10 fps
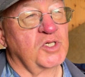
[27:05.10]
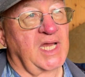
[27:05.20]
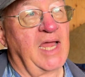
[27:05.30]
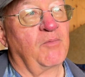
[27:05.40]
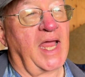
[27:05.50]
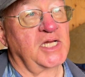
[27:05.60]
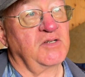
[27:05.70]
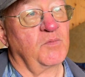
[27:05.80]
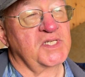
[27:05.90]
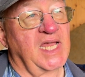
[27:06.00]
came
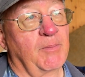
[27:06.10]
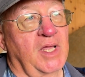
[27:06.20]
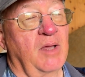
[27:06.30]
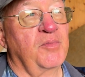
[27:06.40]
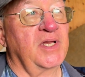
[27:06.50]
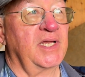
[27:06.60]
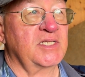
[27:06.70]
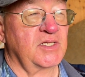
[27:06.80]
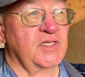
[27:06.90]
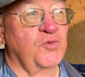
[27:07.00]
actually from the same company
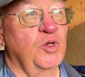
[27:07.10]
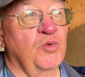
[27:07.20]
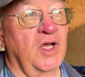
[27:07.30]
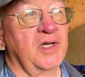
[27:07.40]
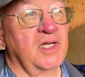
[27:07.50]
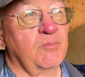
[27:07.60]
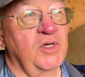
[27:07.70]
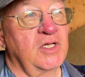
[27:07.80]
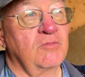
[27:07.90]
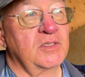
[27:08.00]
as this fruit product,
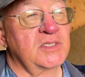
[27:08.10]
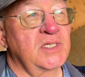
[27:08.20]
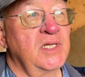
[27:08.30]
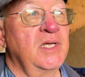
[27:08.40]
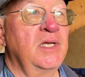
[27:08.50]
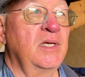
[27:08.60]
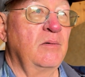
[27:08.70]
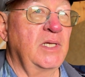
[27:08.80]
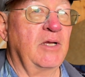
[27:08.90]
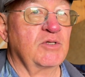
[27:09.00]
but it was
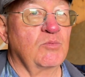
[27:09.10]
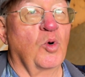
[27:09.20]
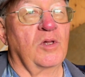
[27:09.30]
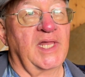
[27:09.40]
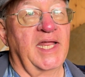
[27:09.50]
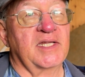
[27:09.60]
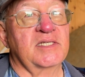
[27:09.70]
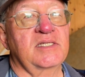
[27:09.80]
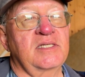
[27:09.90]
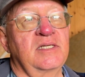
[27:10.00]
more
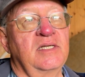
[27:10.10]
lettuce,